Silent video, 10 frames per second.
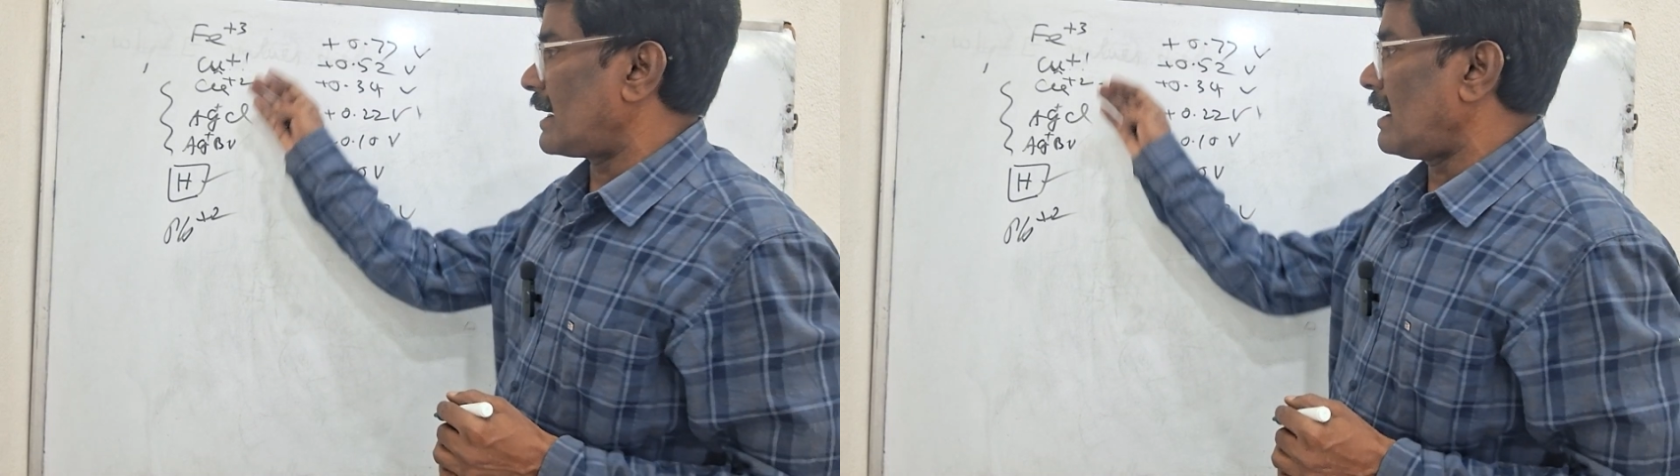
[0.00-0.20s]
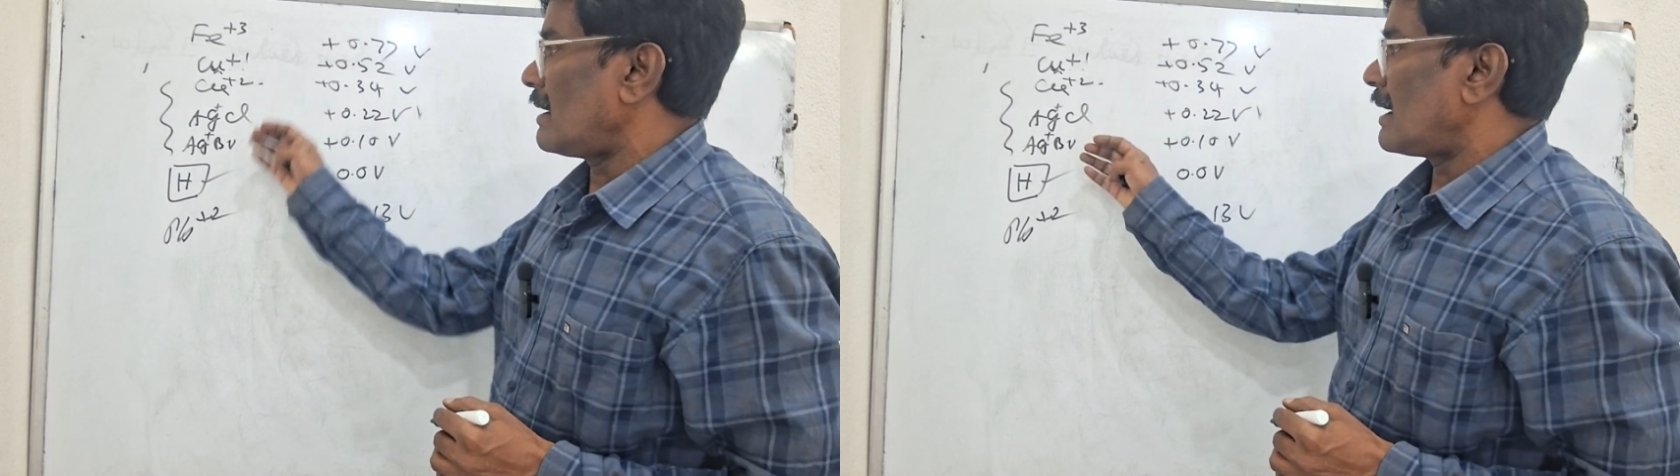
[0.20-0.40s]

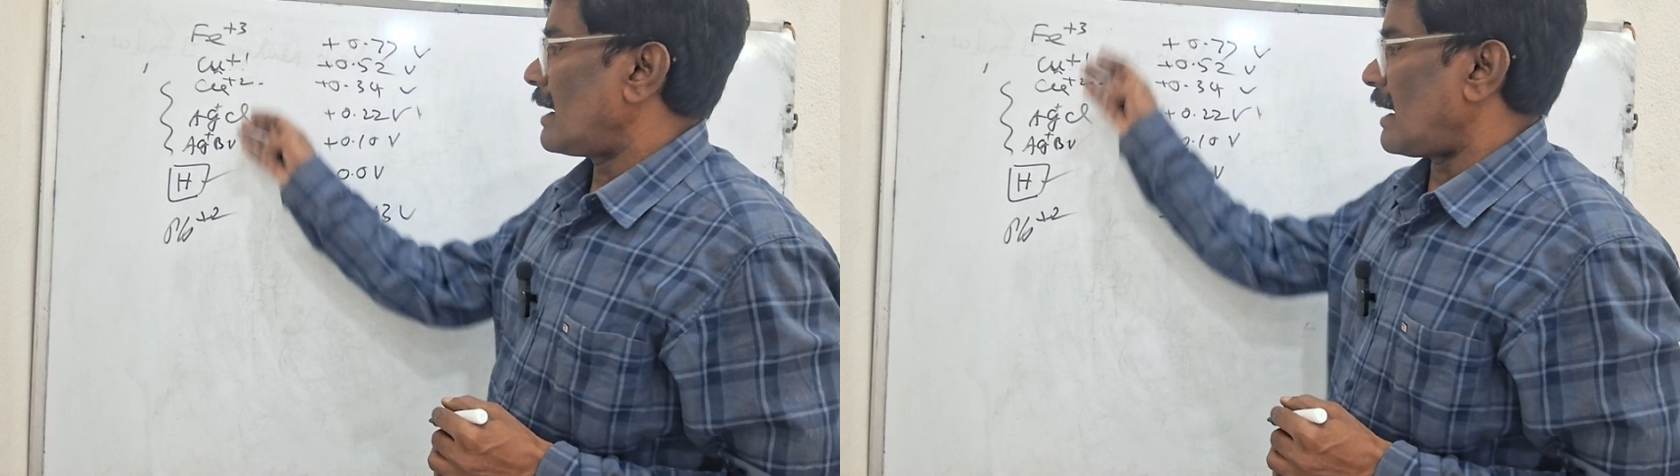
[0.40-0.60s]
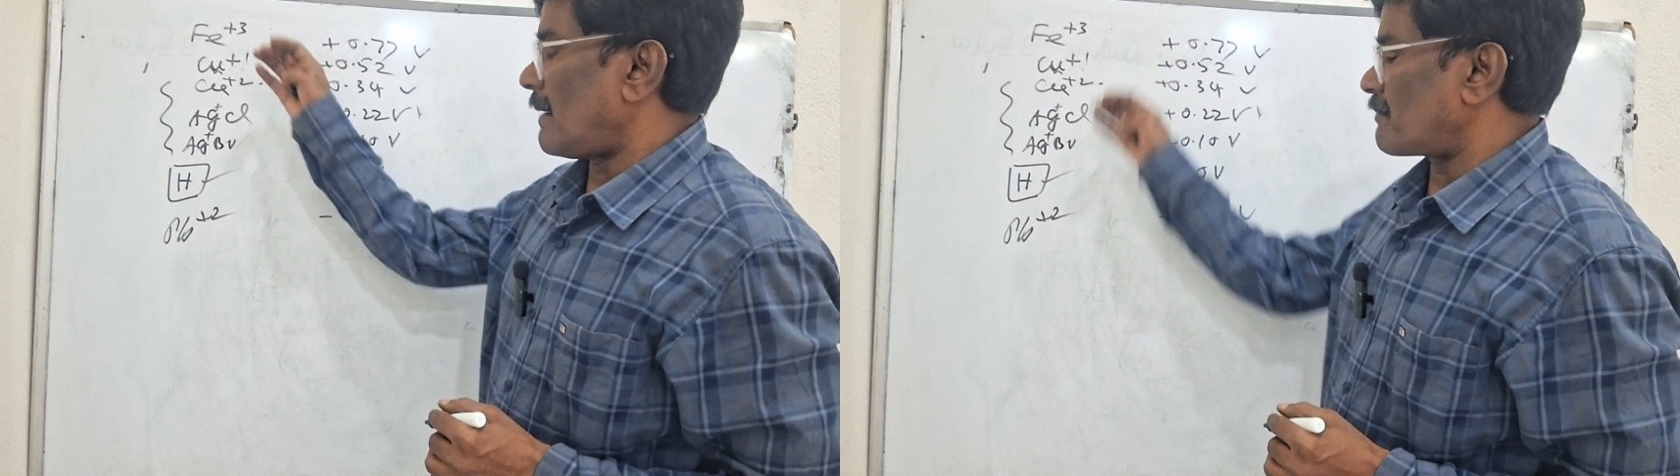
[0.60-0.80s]

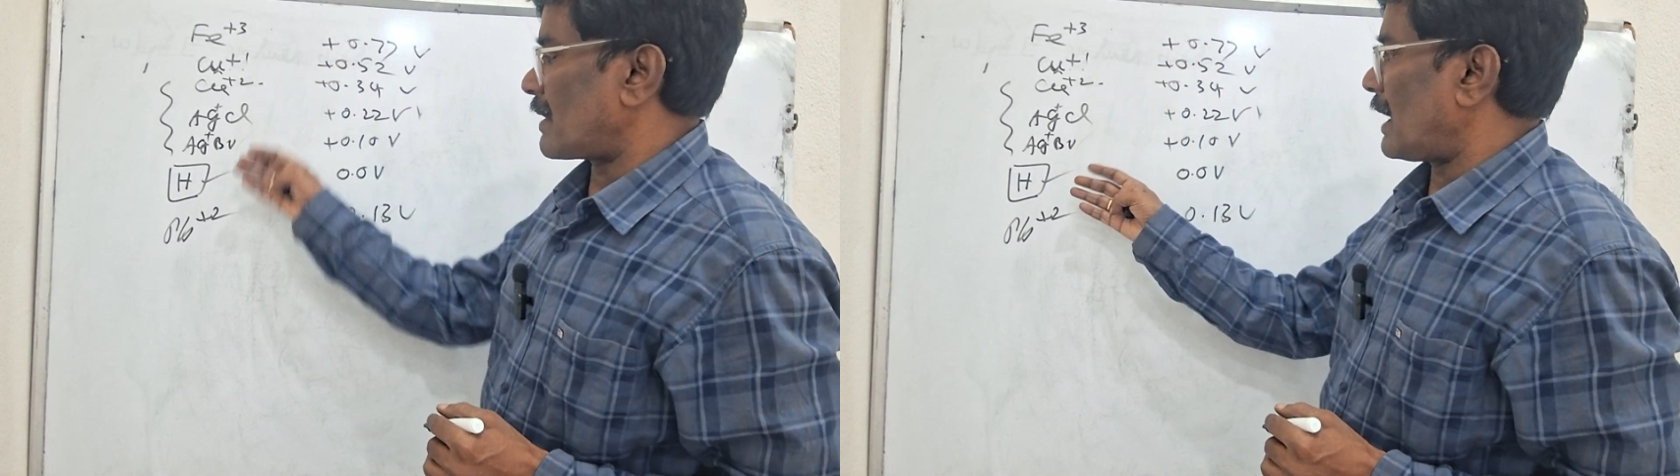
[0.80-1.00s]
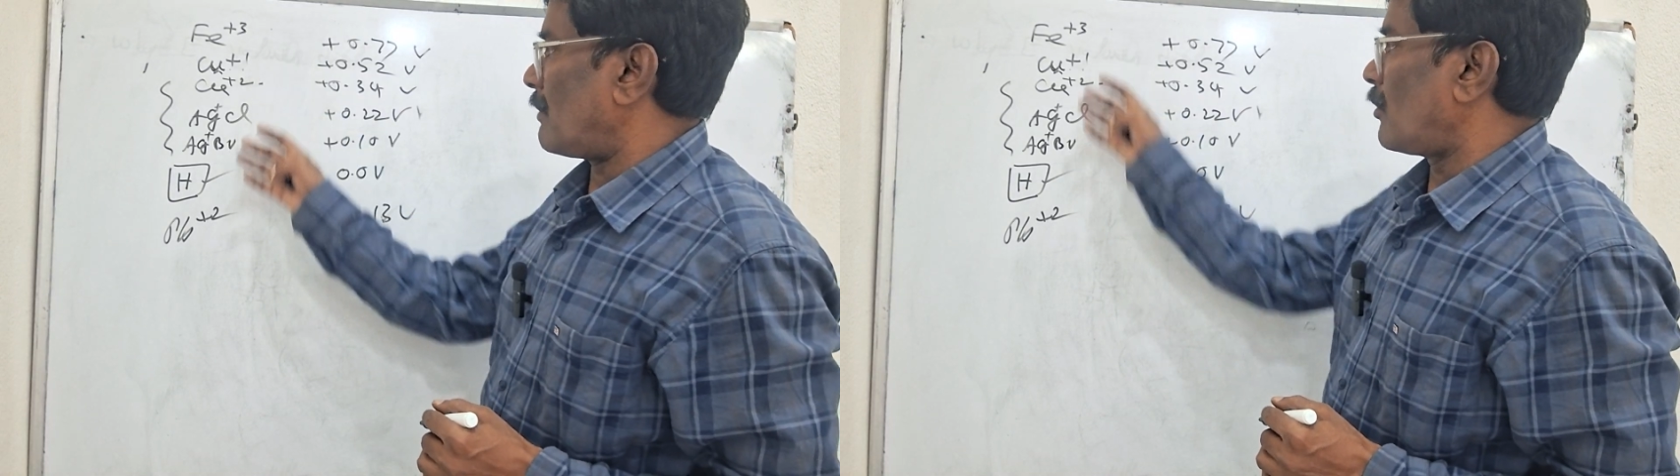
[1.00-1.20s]

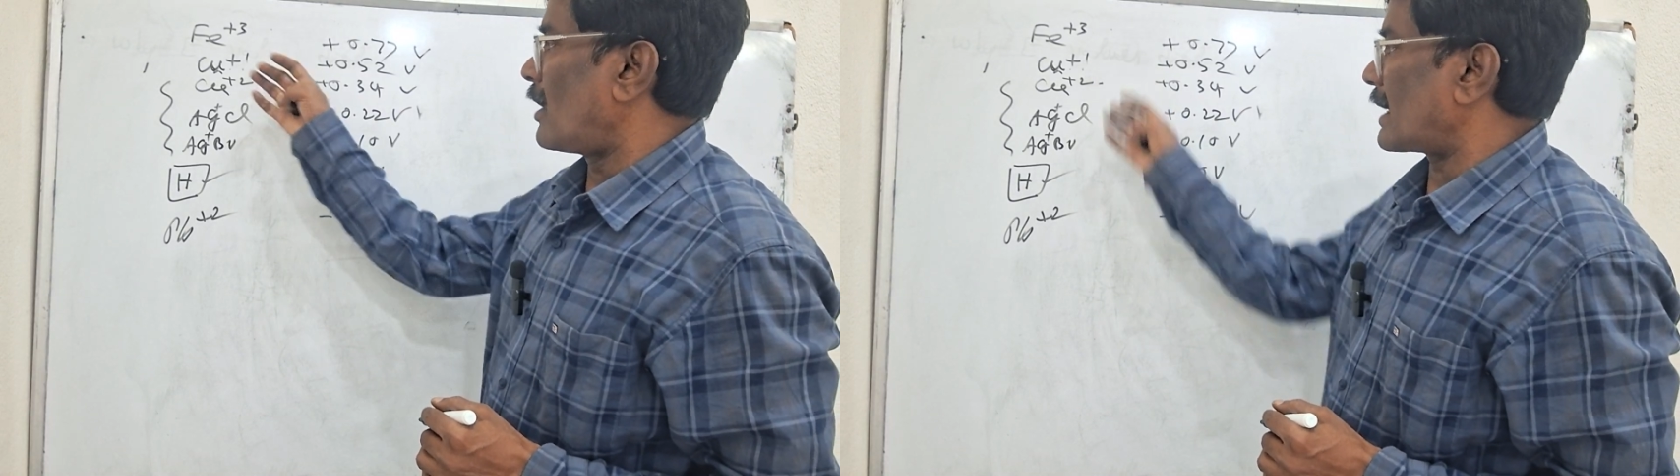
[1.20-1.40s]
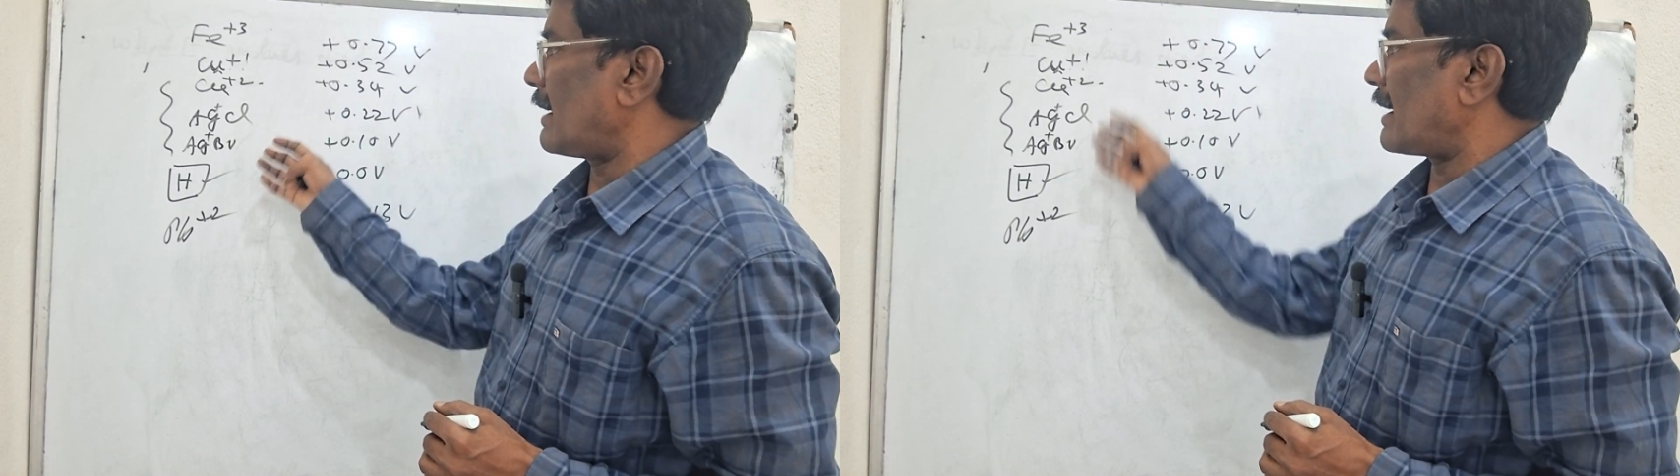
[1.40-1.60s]

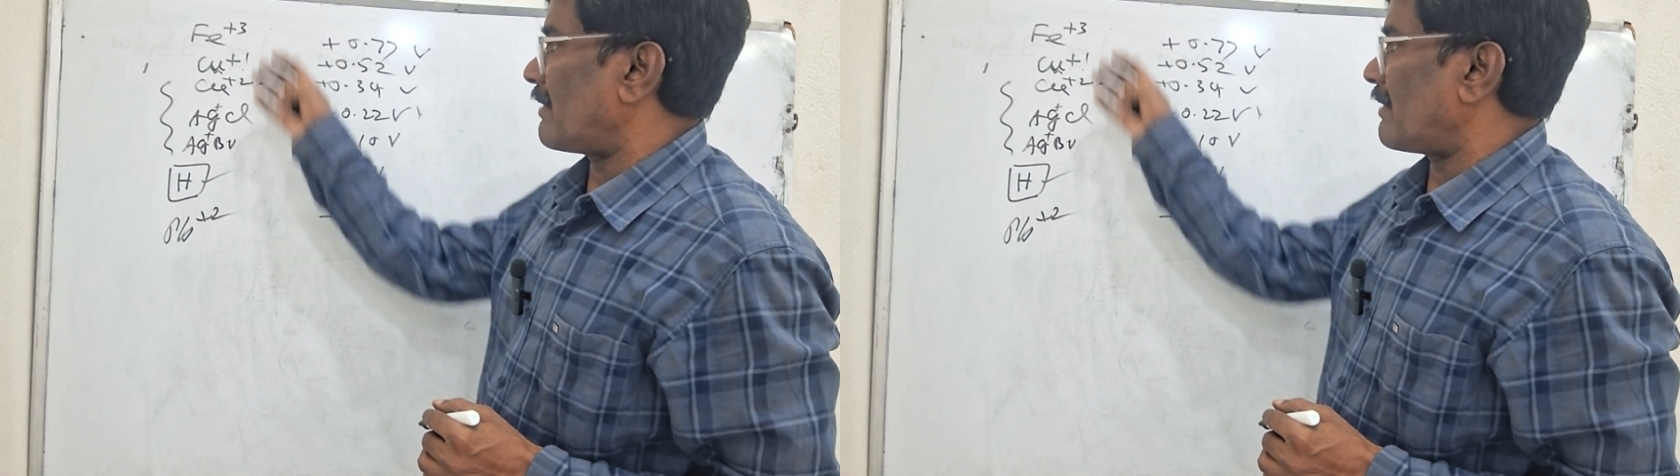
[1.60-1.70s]
more